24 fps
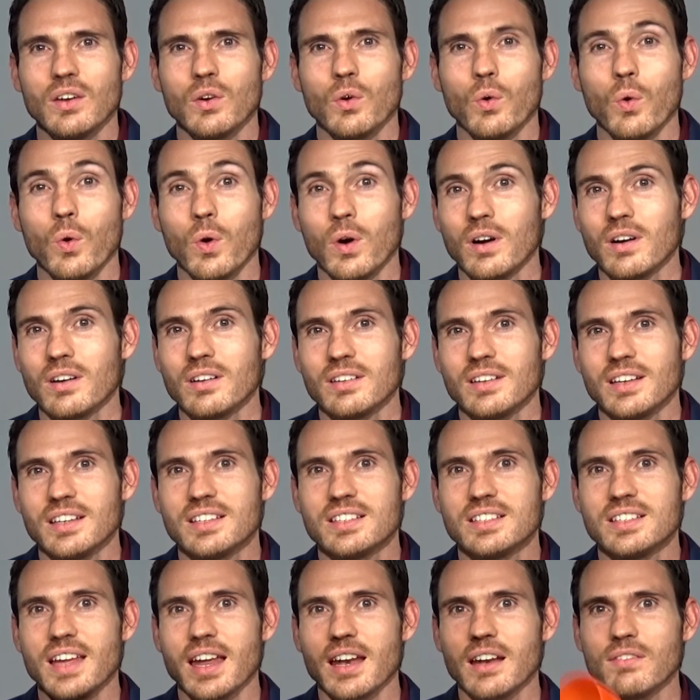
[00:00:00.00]
Or
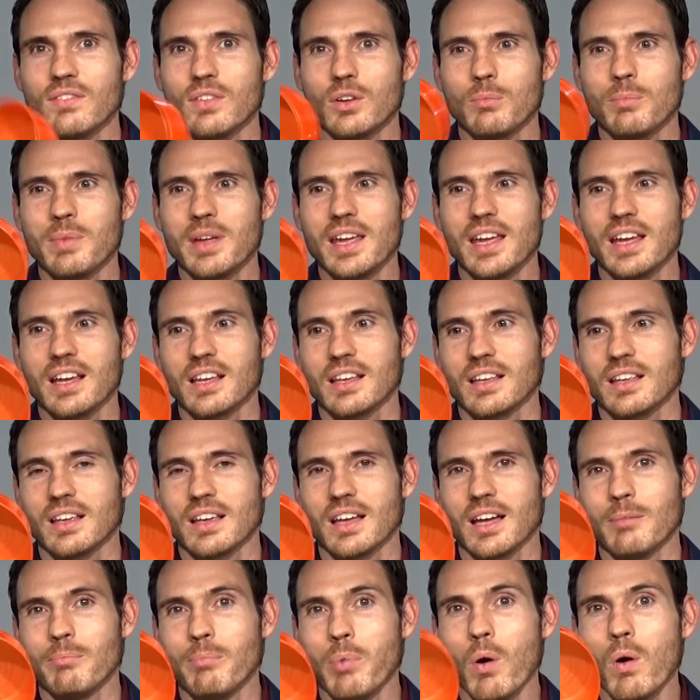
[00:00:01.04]
instead of there being
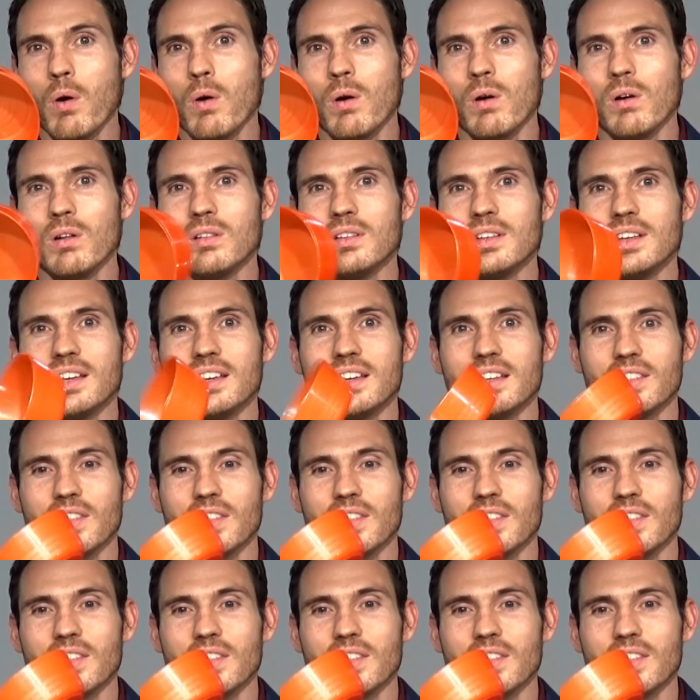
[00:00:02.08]
a bowl,